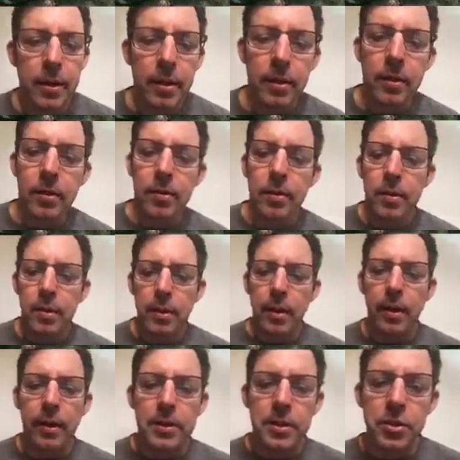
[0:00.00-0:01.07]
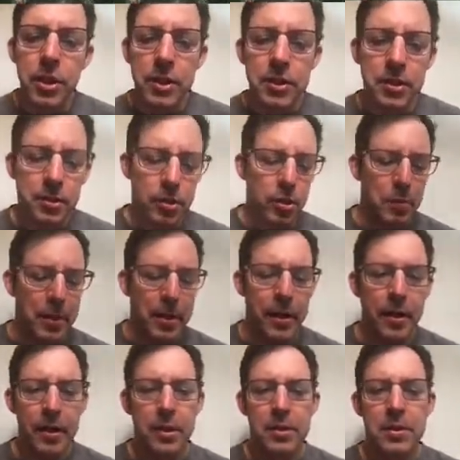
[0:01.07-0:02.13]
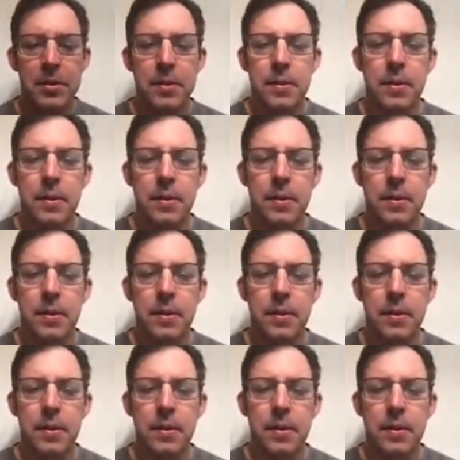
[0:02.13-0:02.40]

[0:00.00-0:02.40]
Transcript: the areas adjacent to urban areas.